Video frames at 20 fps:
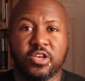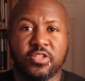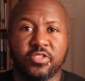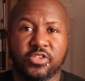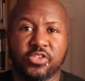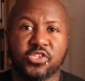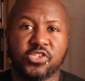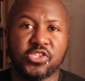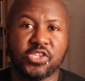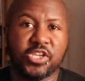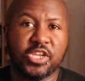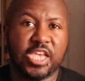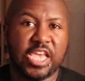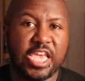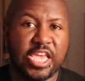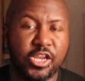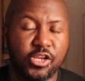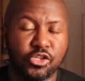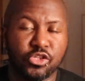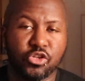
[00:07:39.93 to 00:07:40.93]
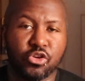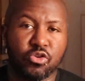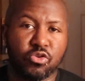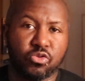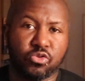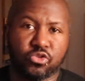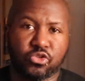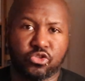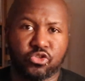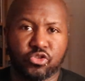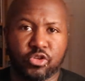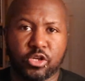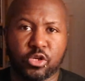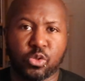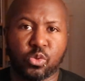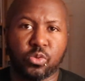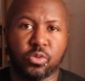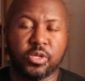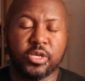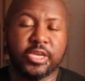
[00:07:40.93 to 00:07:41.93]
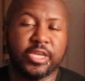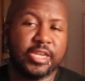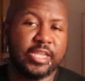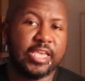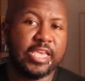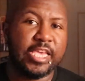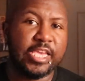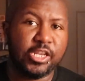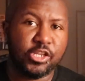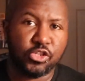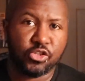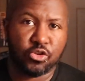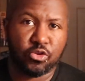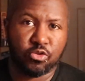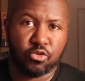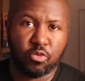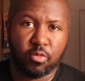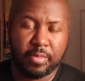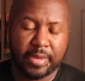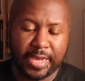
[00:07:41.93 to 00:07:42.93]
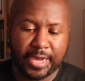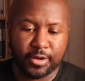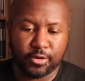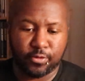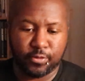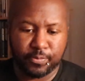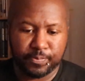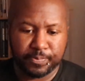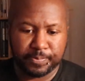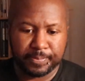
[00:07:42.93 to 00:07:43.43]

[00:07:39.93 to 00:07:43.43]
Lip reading: this is an internal struggle, an internal battle.